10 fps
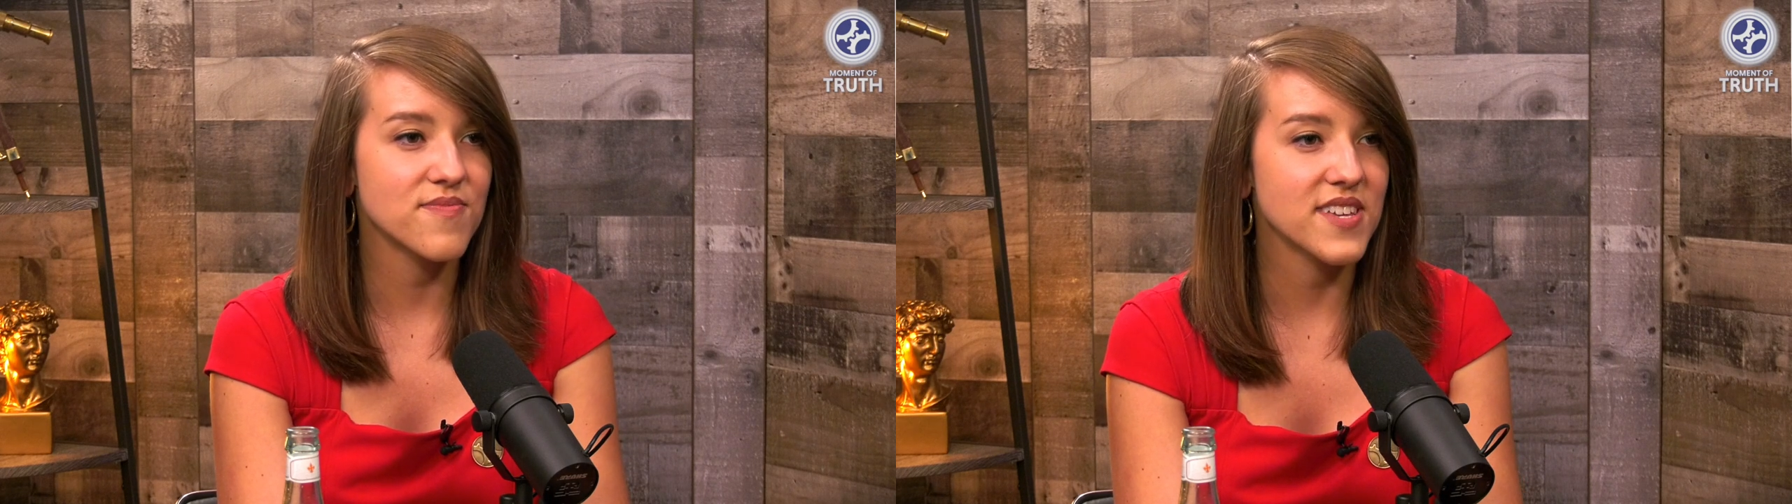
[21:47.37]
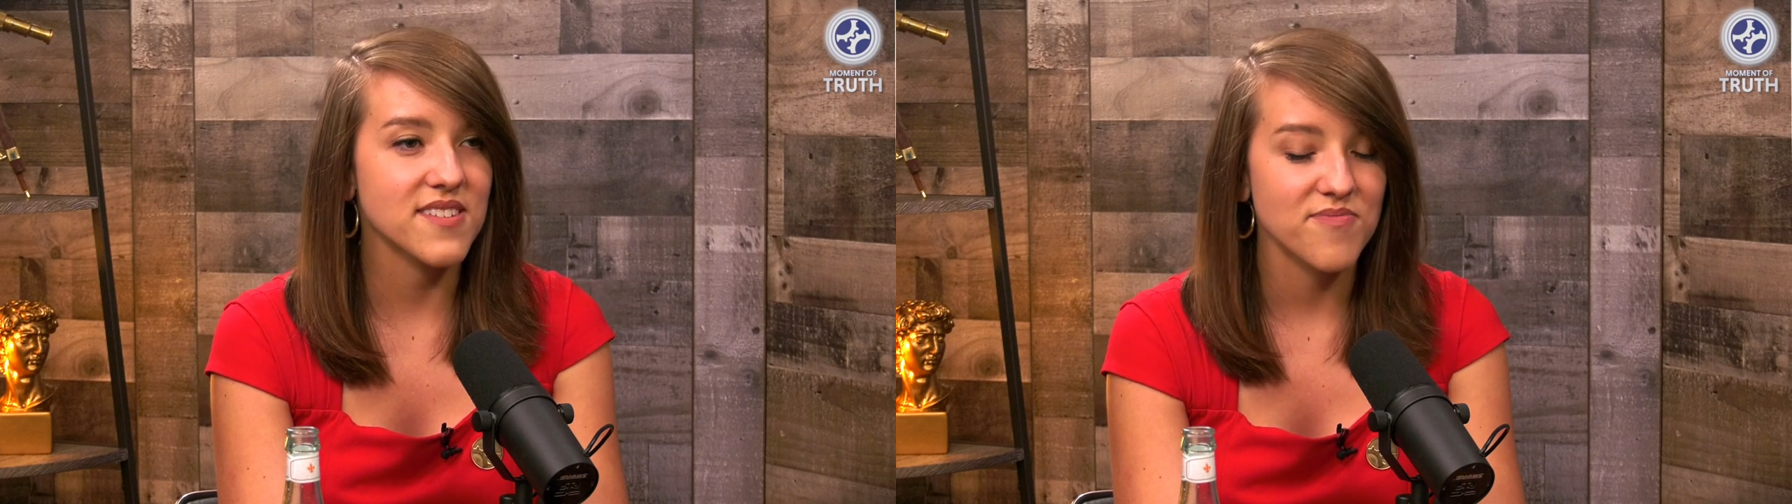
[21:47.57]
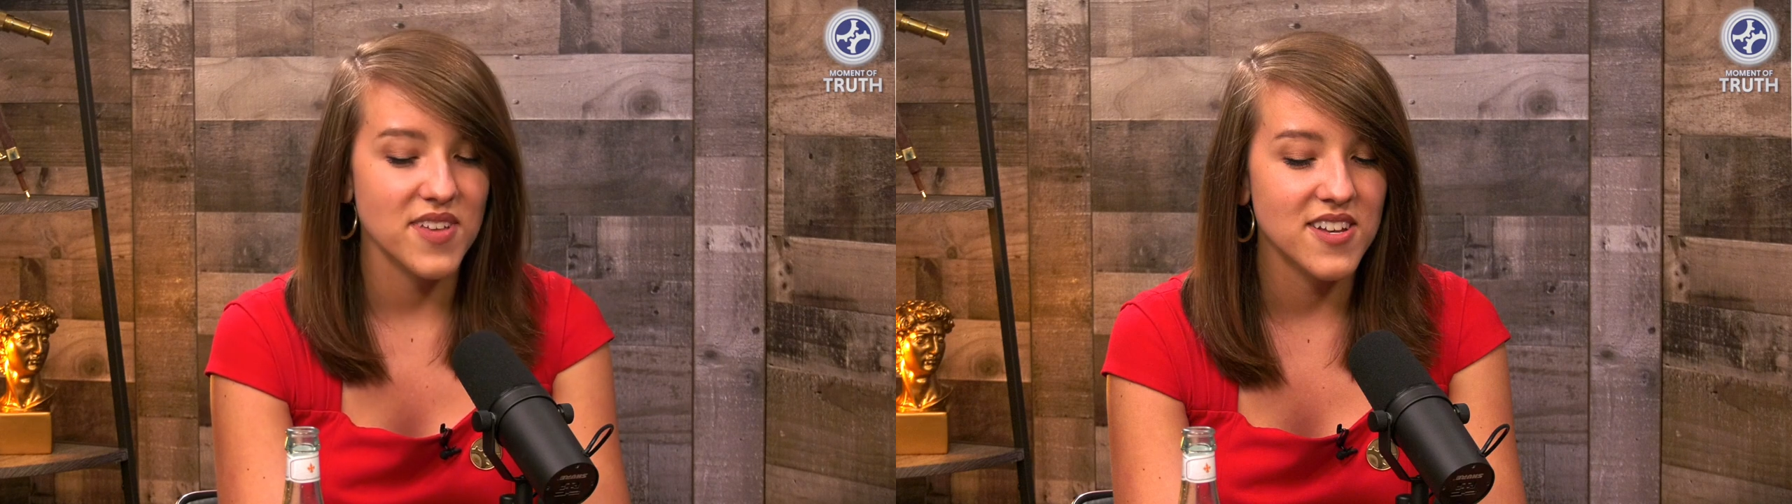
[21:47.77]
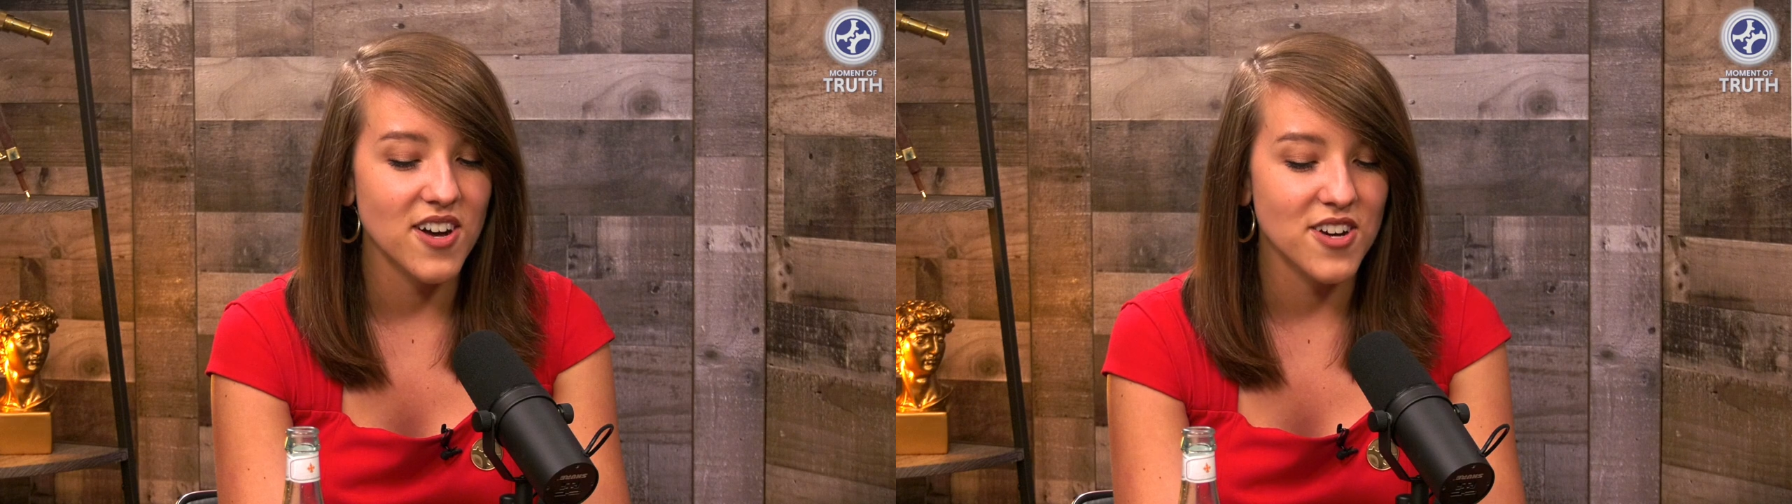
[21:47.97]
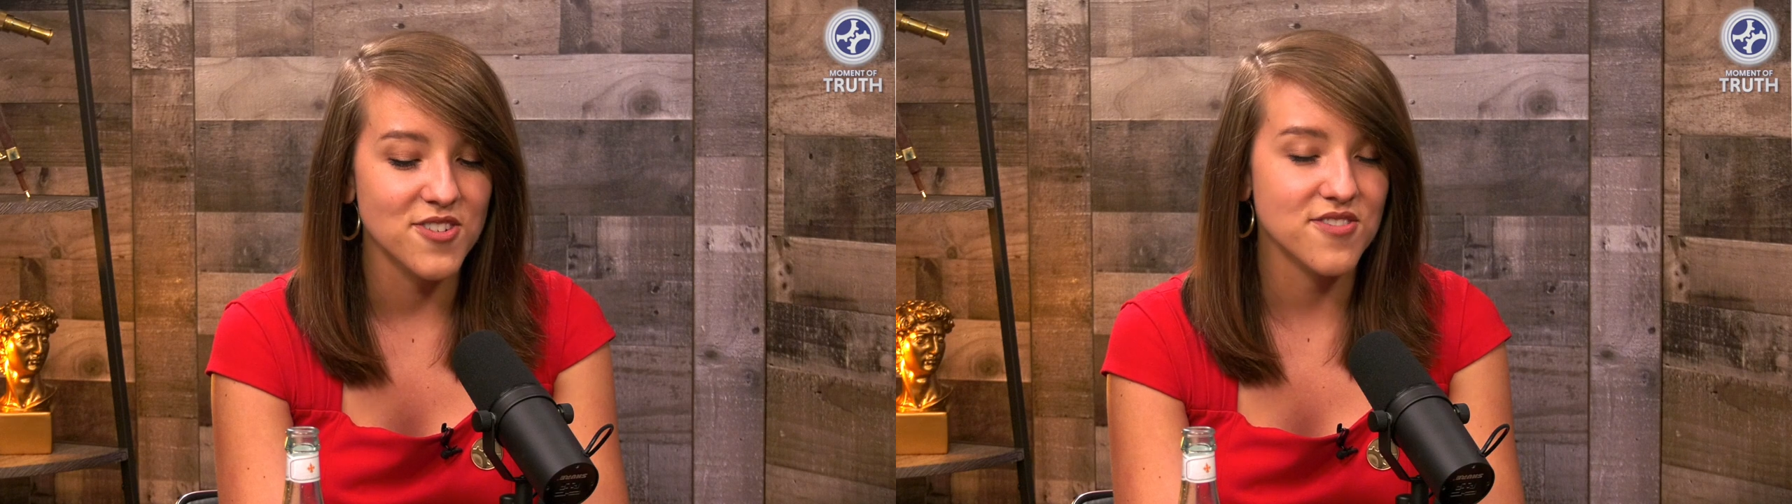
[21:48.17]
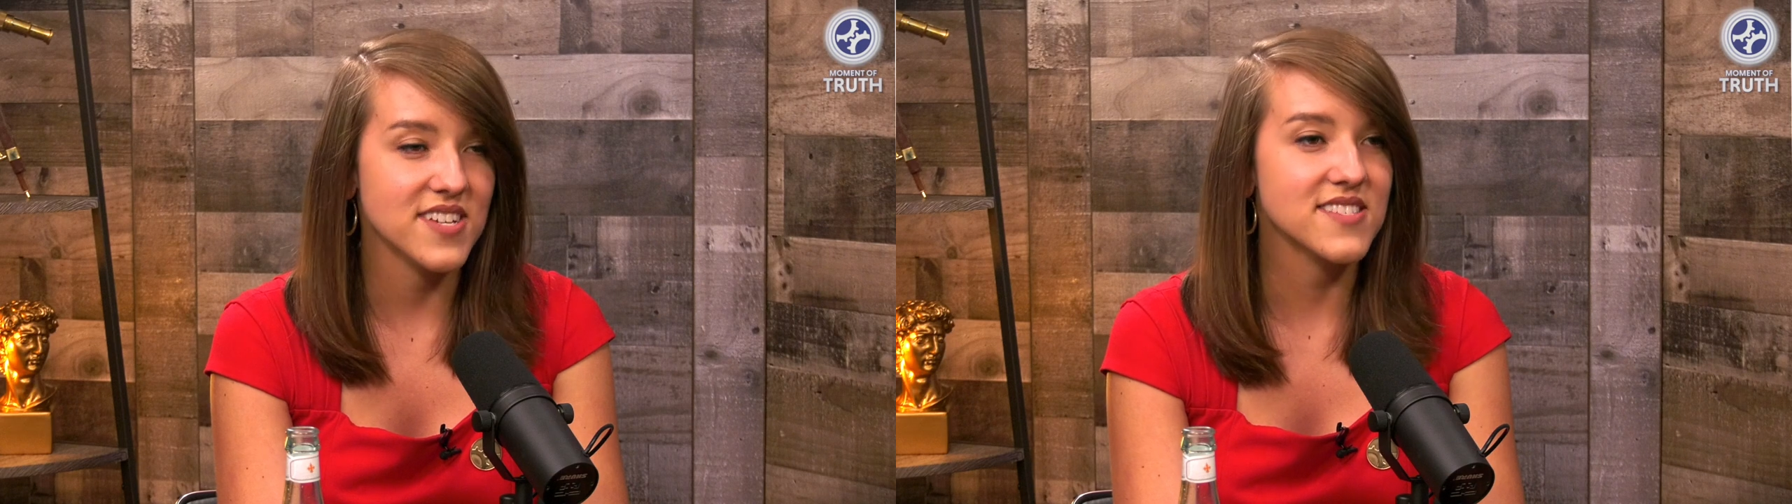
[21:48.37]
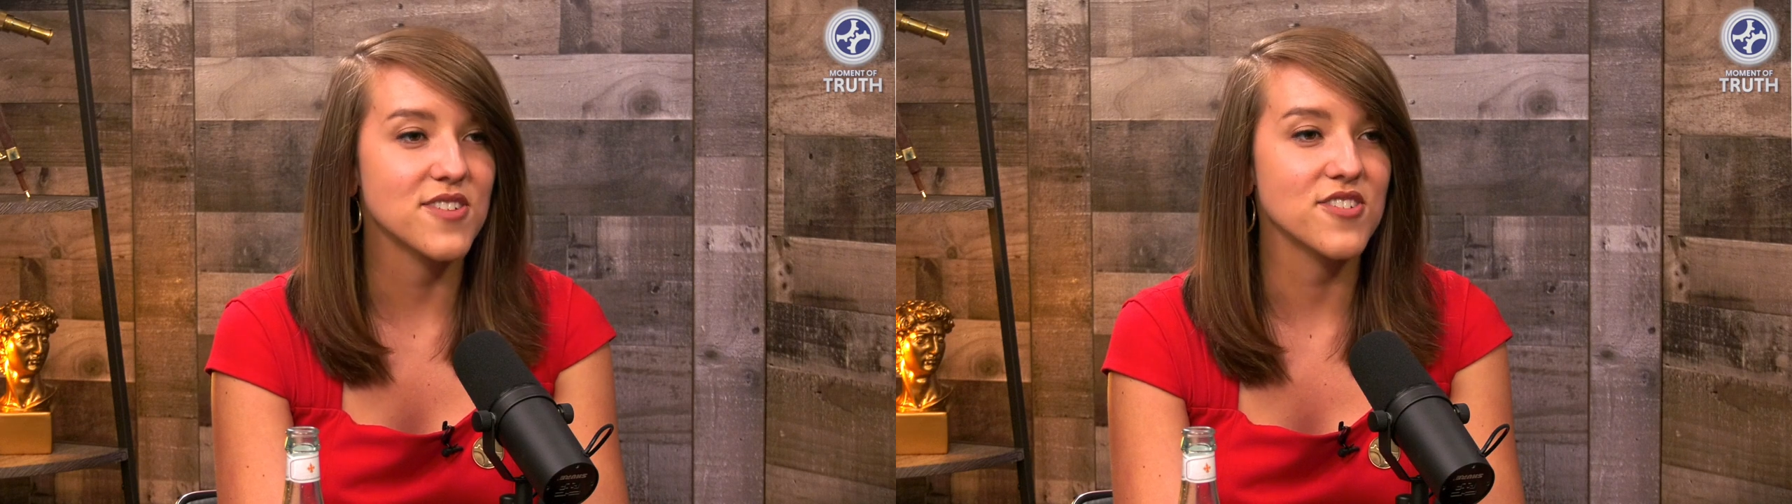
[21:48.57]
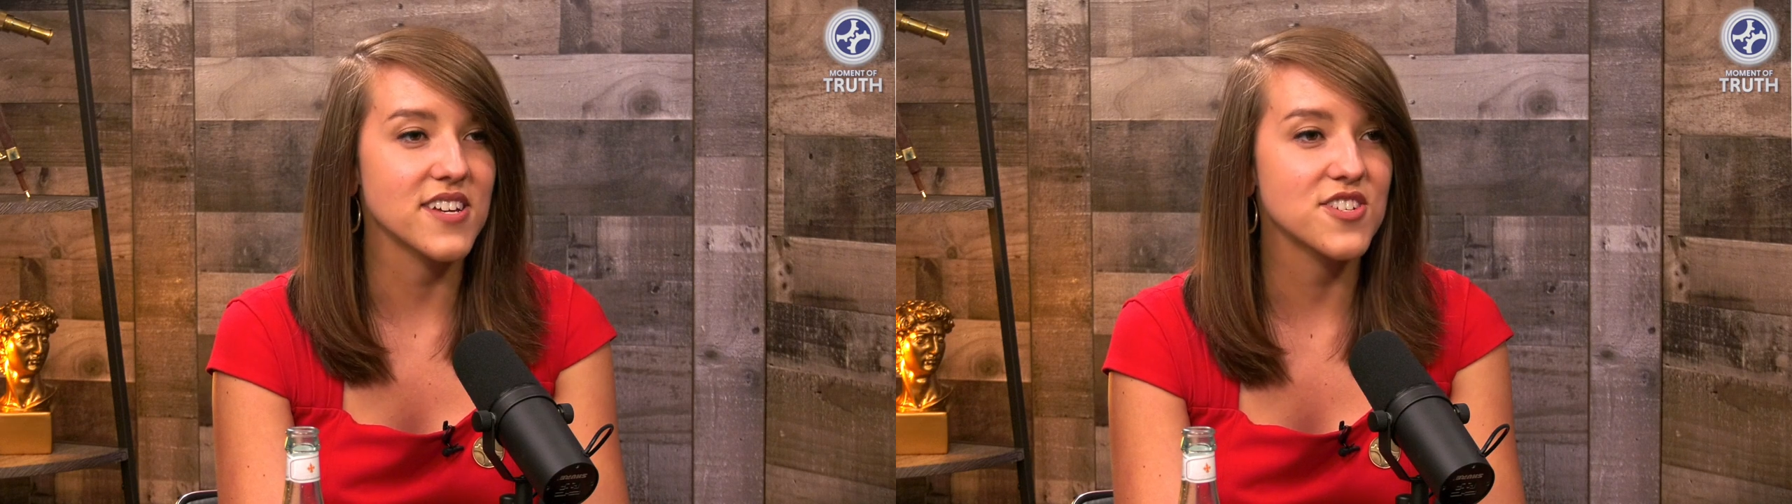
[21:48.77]
like an utter like
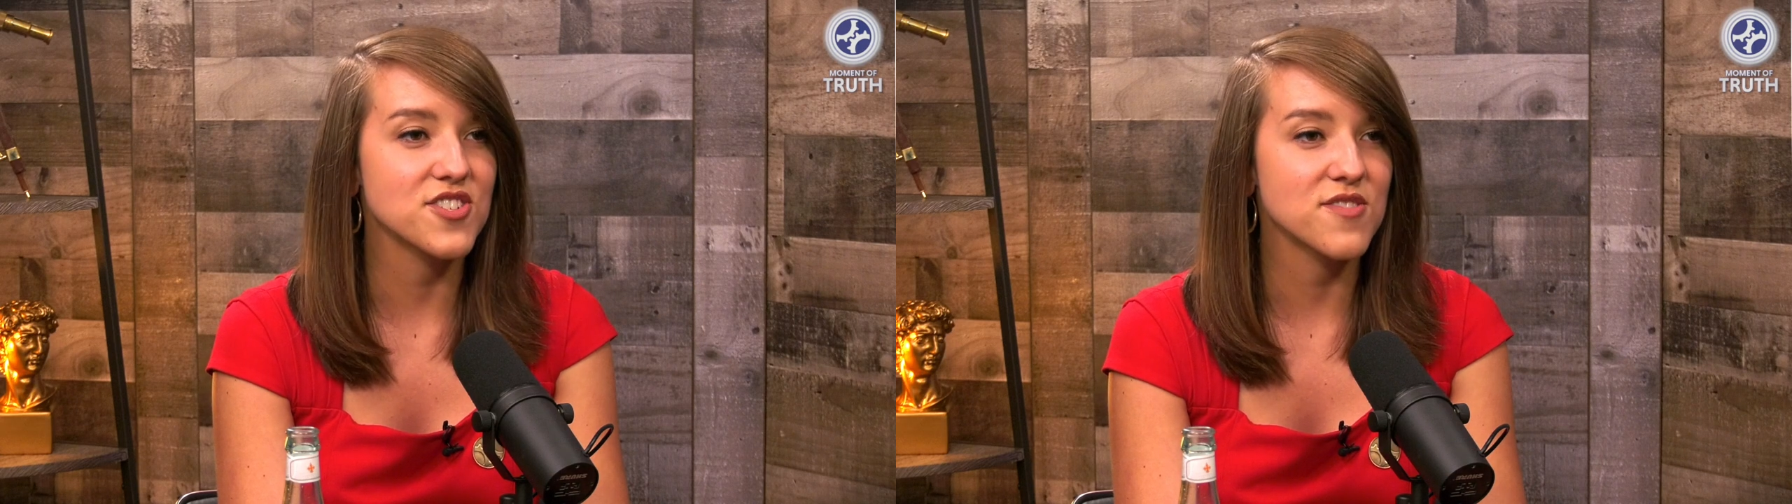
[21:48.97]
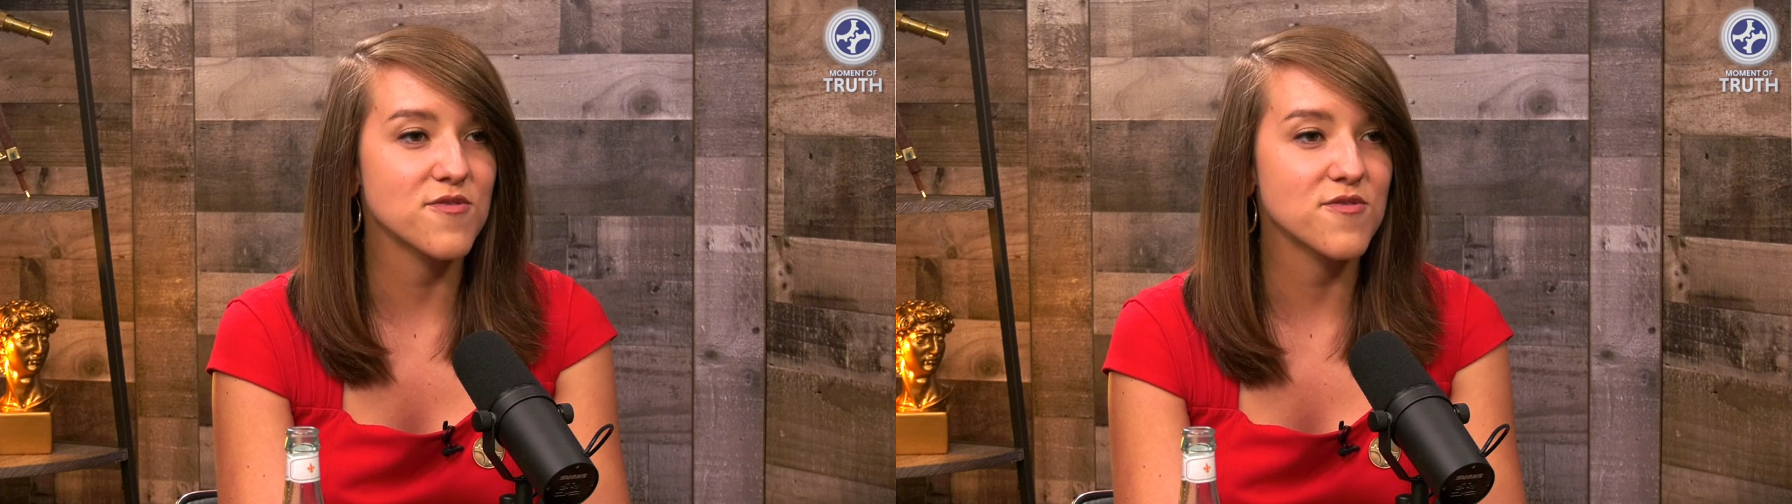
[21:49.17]
degradation